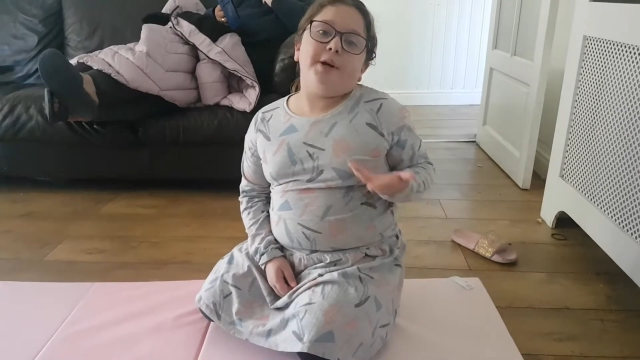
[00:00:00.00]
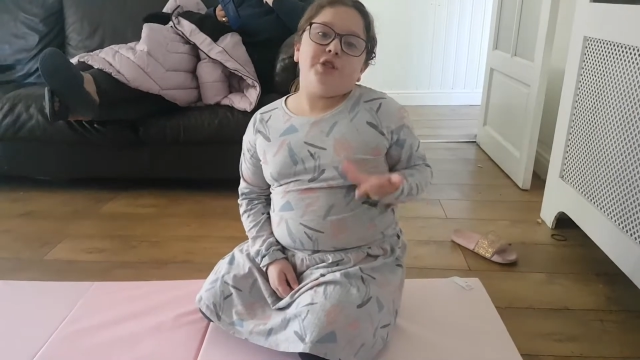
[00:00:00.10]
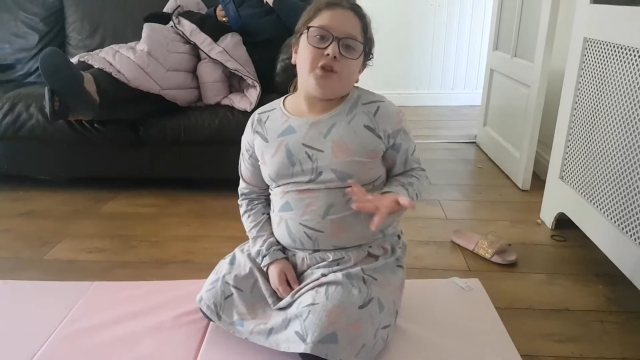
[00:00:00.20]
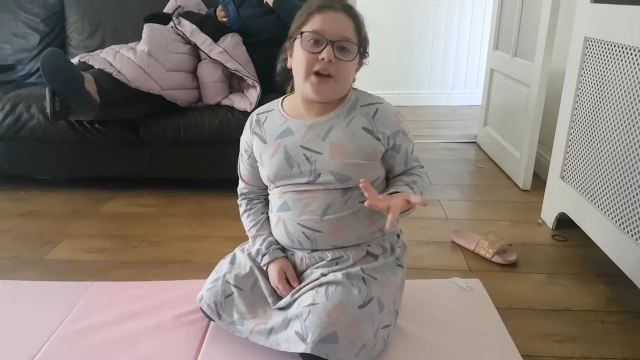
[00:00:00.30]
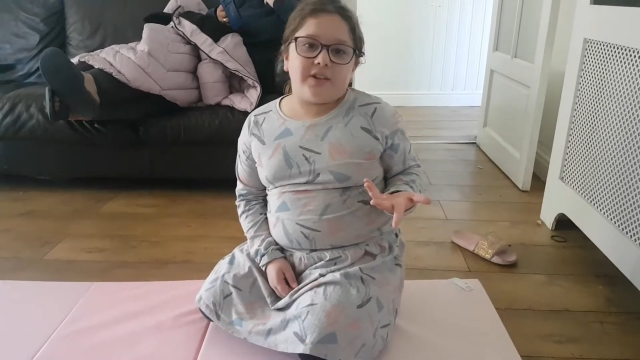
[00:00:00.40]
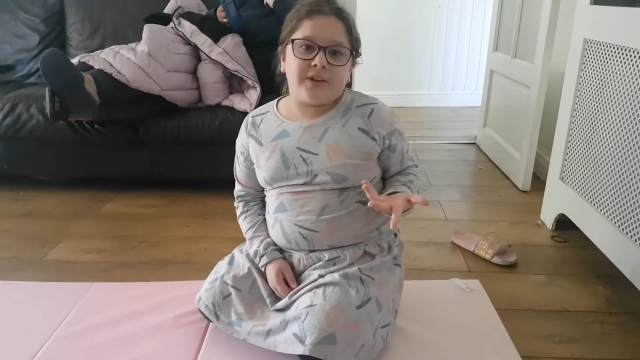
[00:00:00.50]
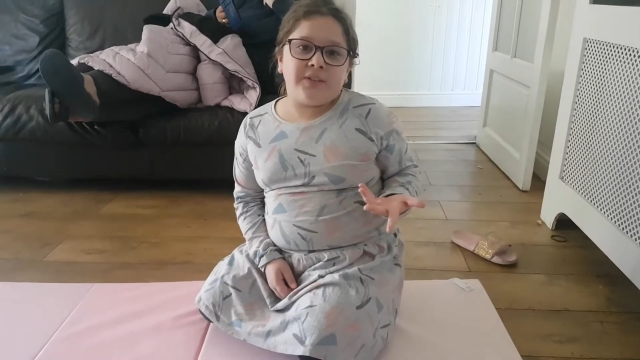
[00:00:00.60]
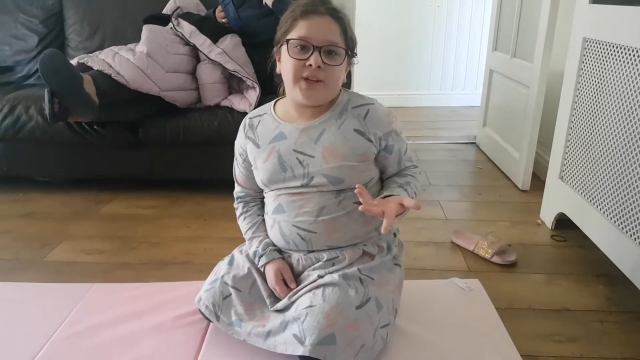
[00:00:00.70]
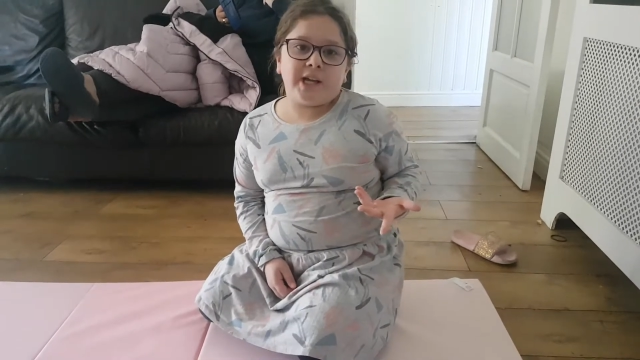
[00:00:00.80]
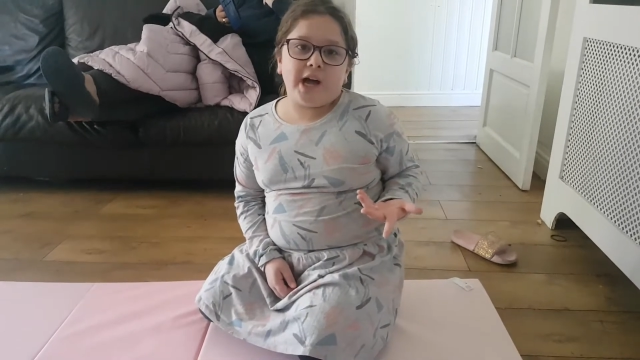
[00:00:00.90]
my stretching
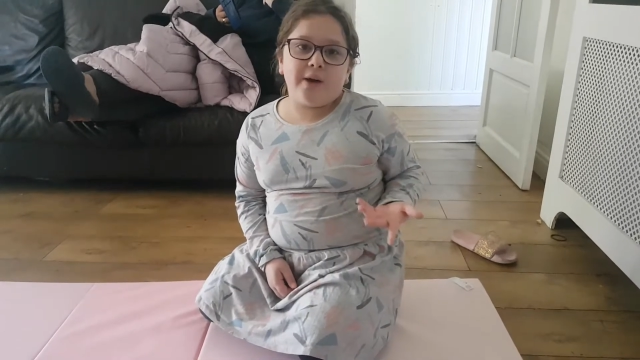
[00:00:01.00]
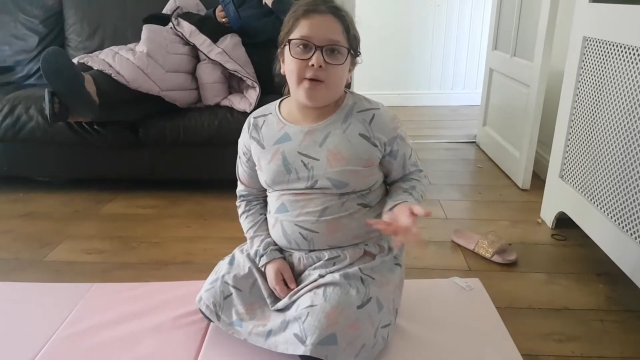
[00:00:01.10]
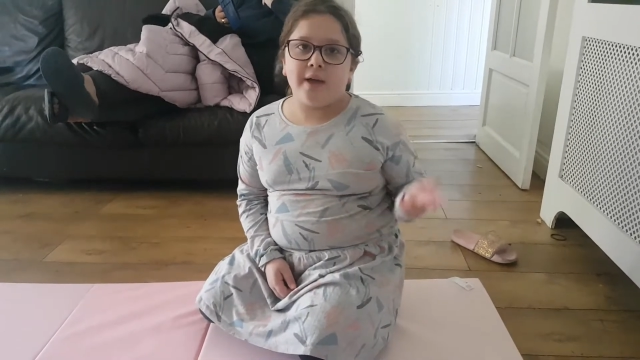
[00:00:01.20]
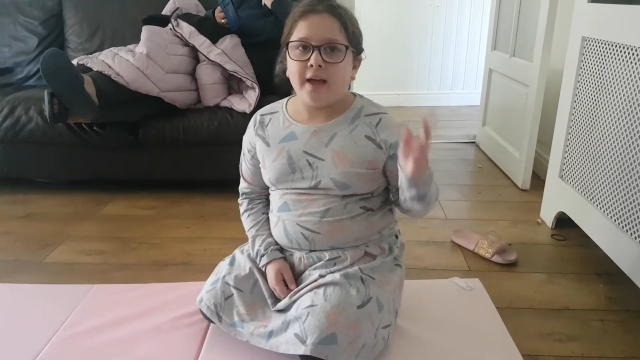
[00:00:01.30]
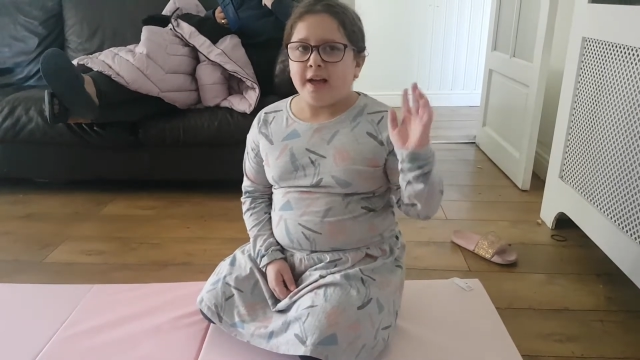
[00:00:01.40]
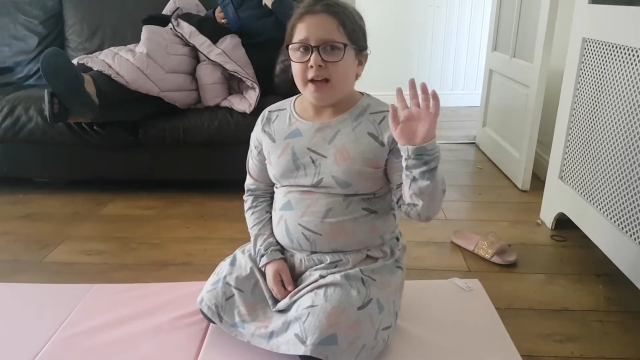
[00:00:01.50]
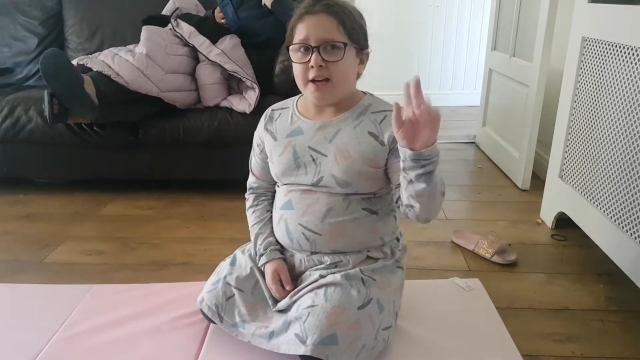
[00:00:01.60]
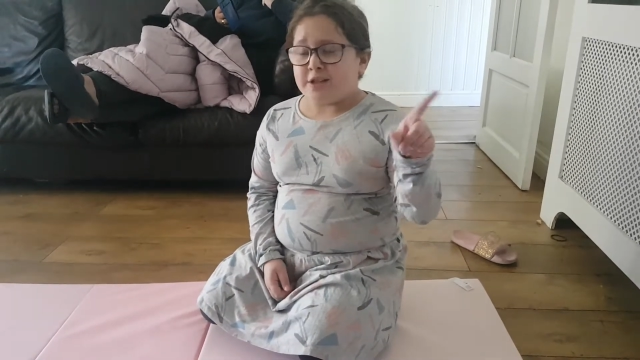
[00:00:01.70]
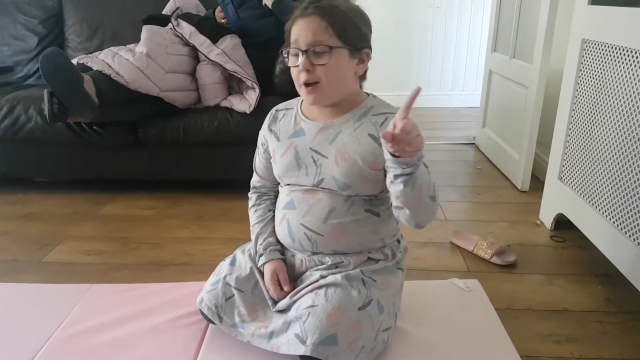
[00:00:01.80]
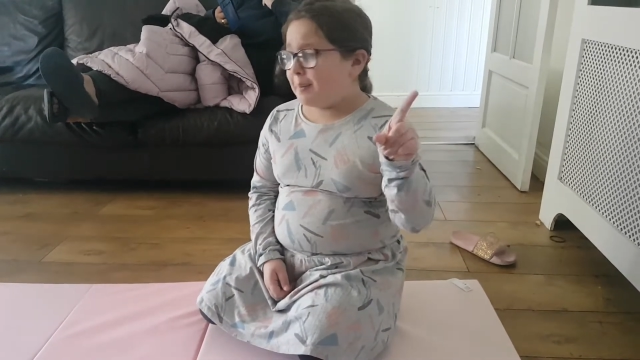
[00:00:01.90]
video.
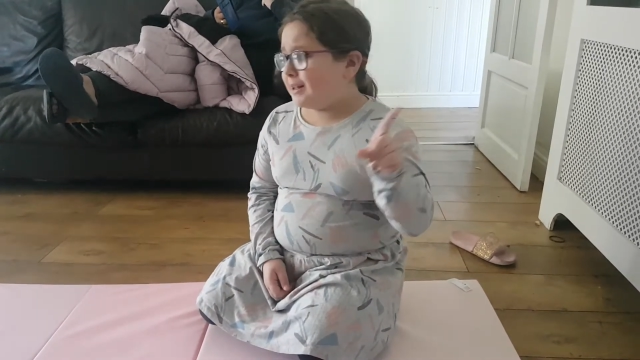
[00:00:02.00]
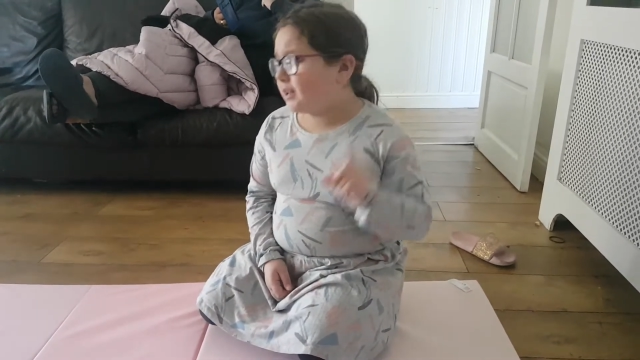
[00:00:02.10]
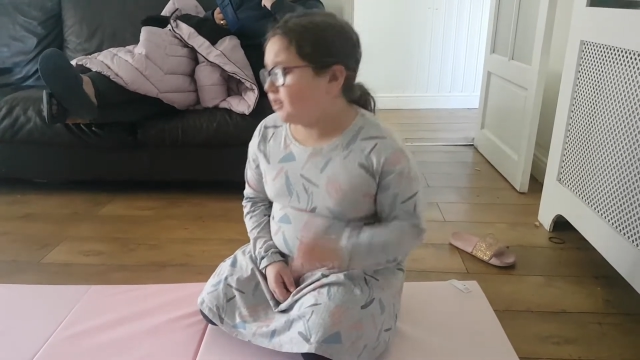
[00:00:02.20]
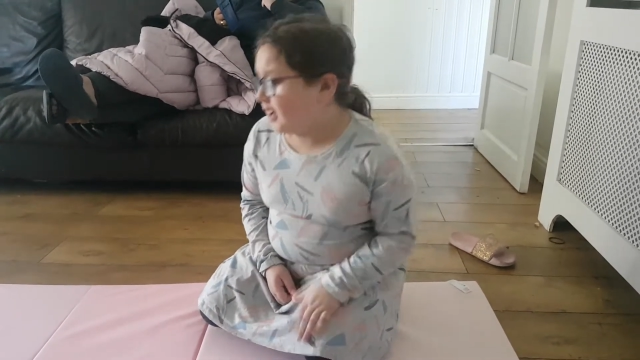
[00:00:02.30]
So please go